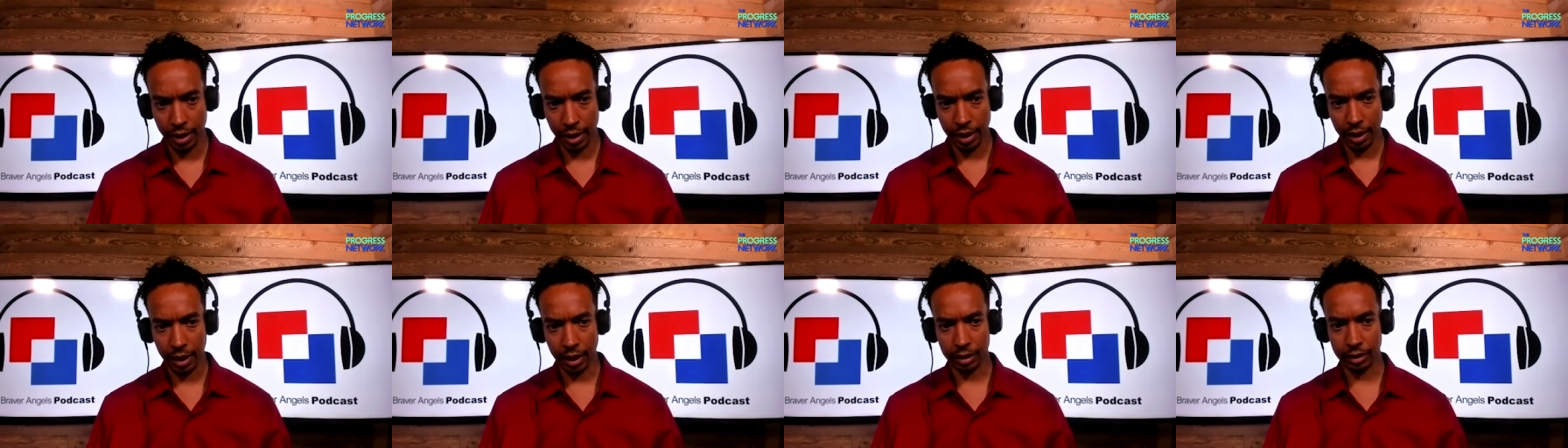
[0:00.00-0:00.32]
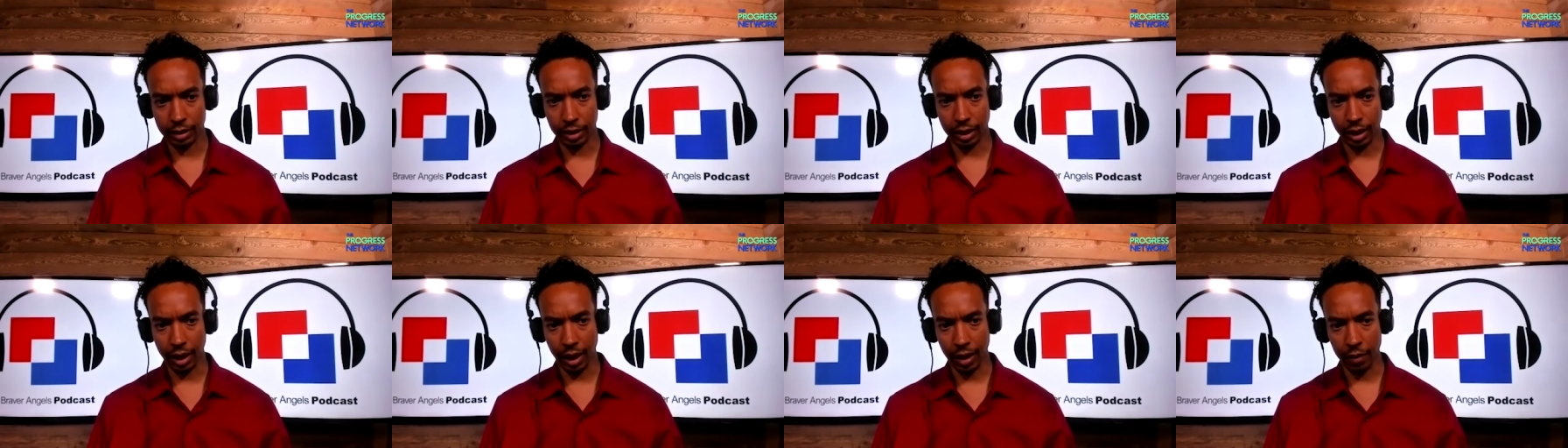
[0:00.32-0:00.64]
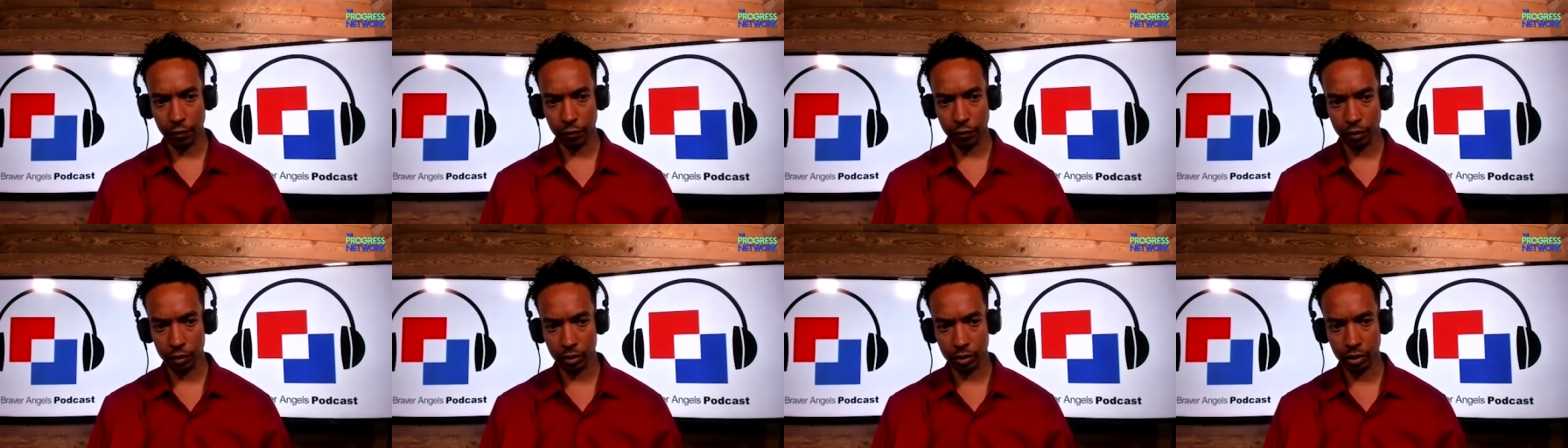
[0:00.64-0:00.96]
is an
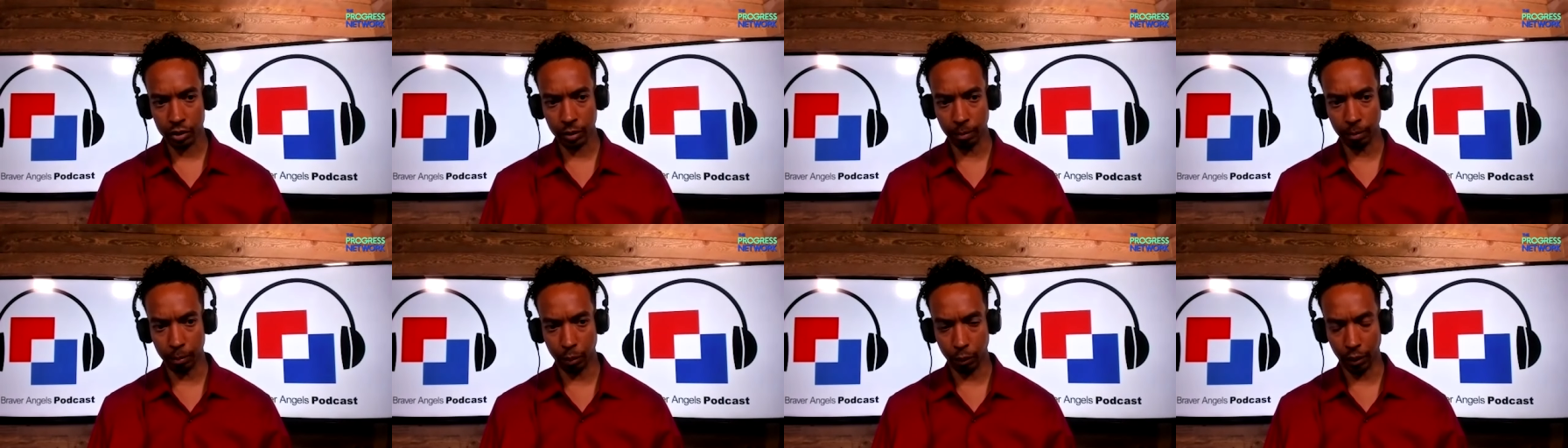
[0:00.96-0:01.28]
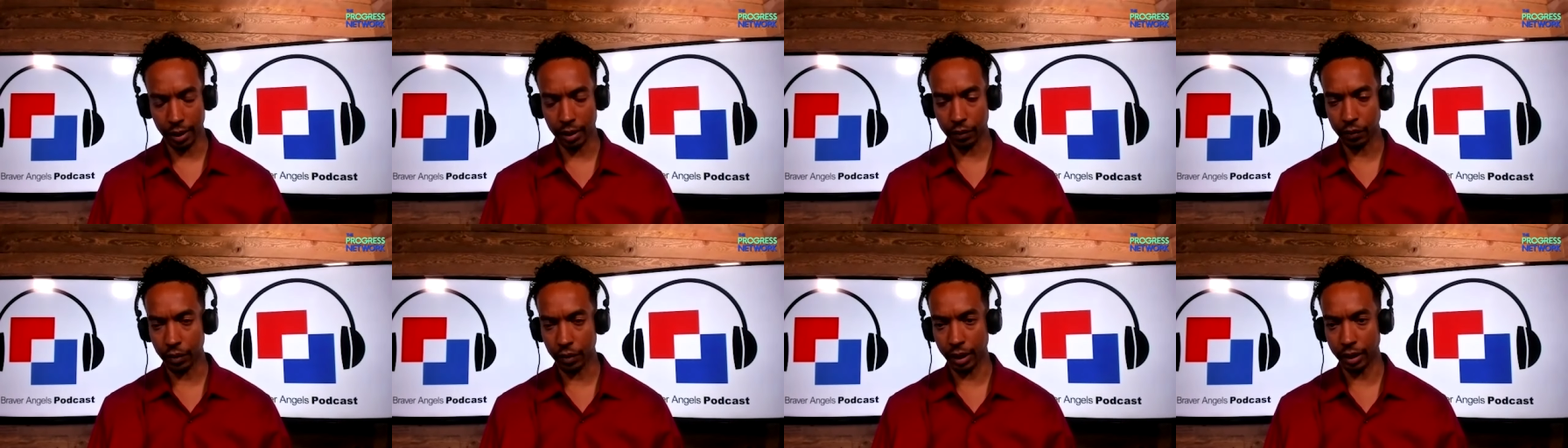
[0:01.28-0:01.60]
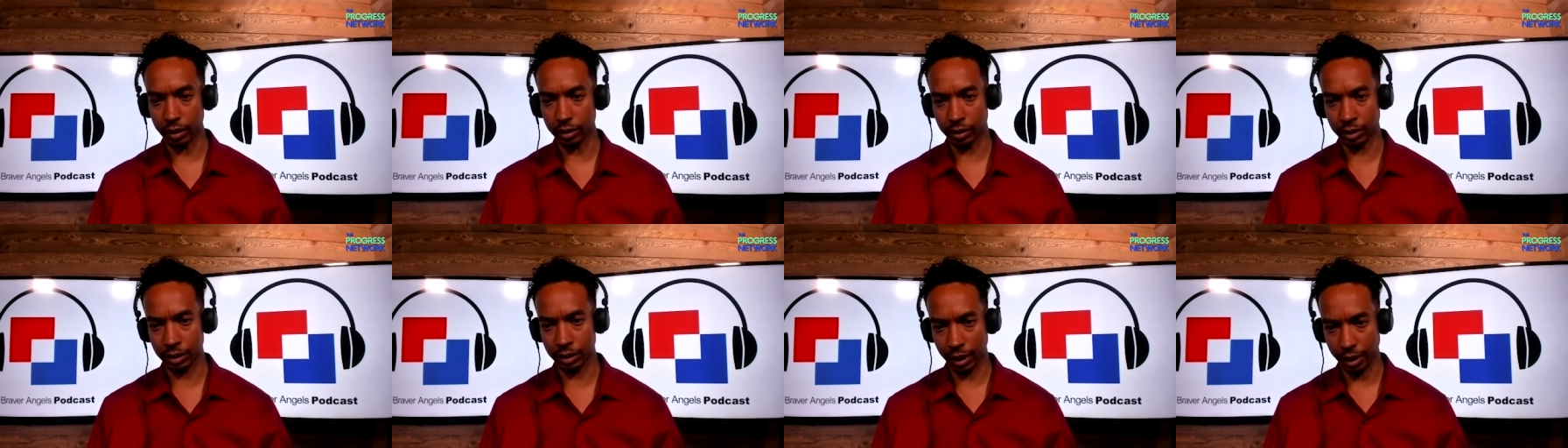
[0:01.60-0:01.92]
effort to break
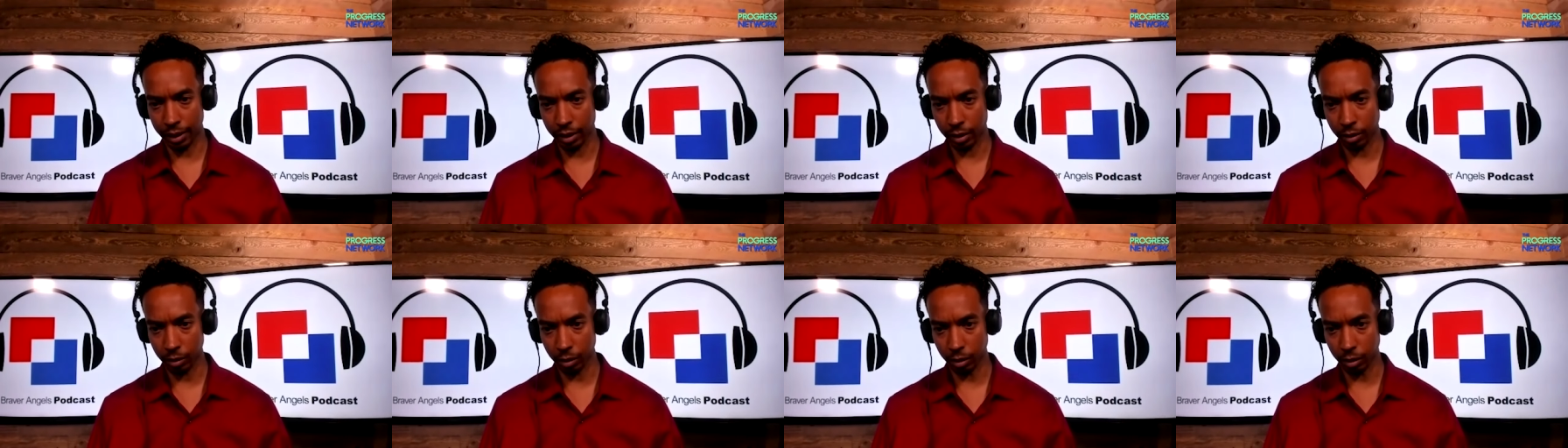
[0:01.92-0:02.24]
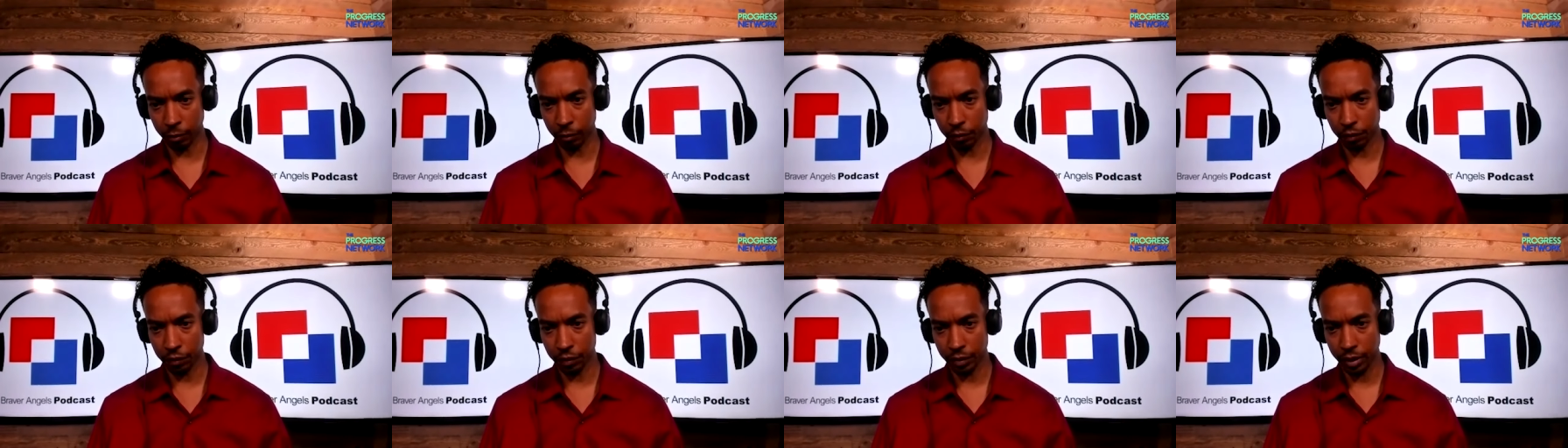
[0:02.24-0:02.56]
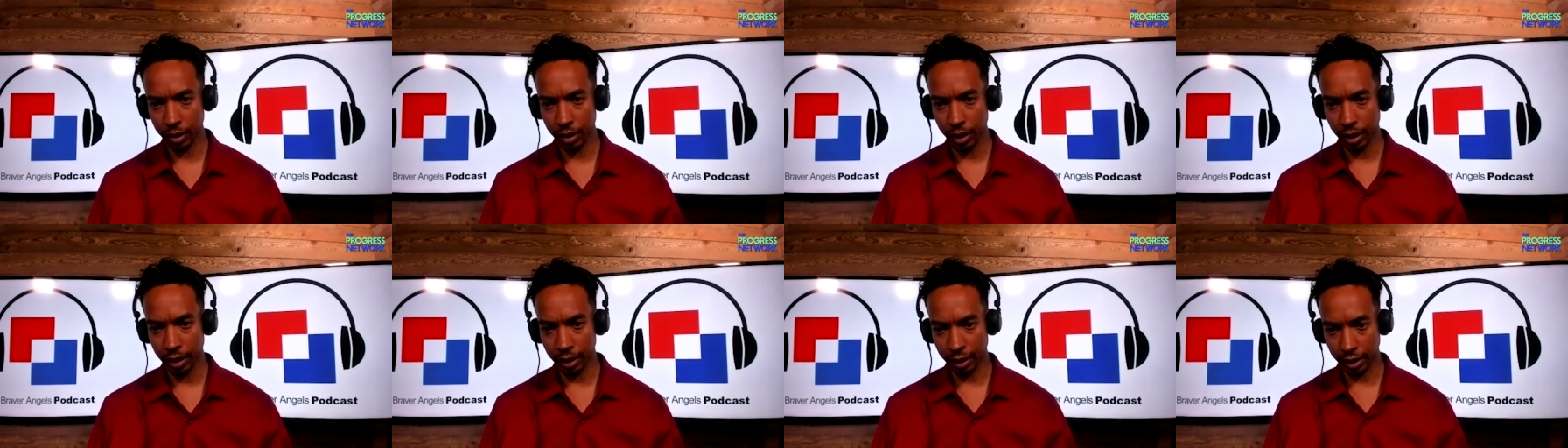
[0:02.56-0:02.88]
that cycle
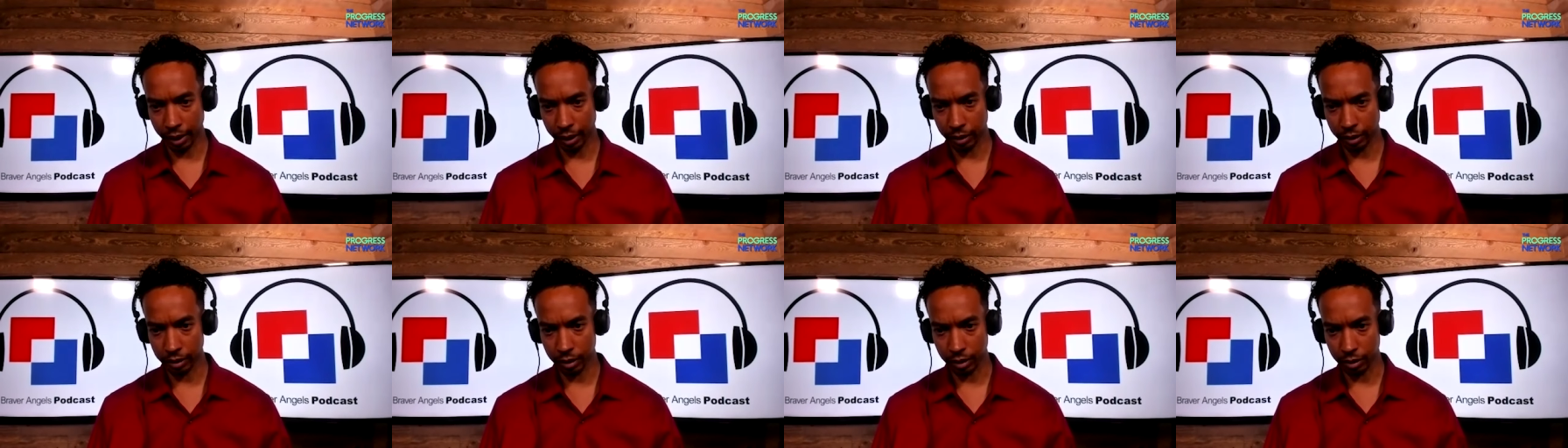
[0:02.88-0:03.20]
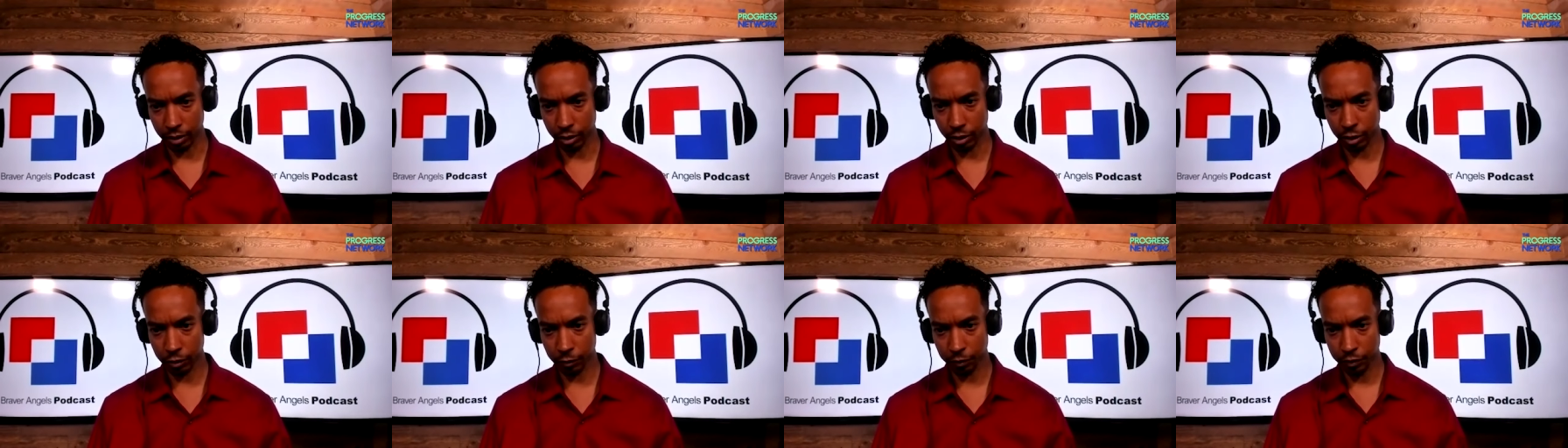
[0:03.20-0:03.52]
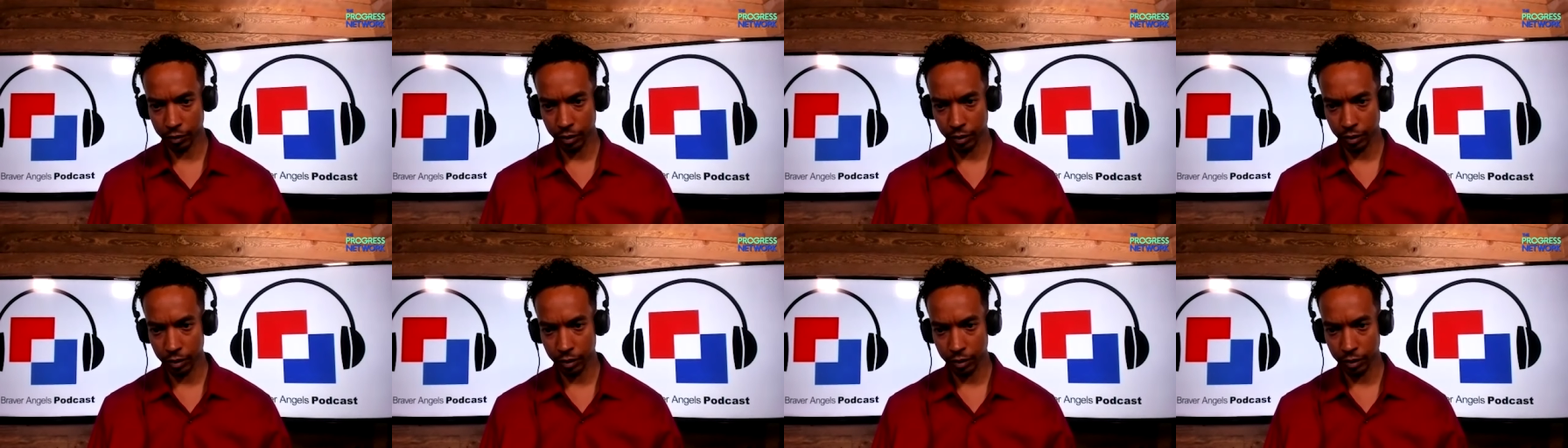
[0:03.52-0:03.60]
in essence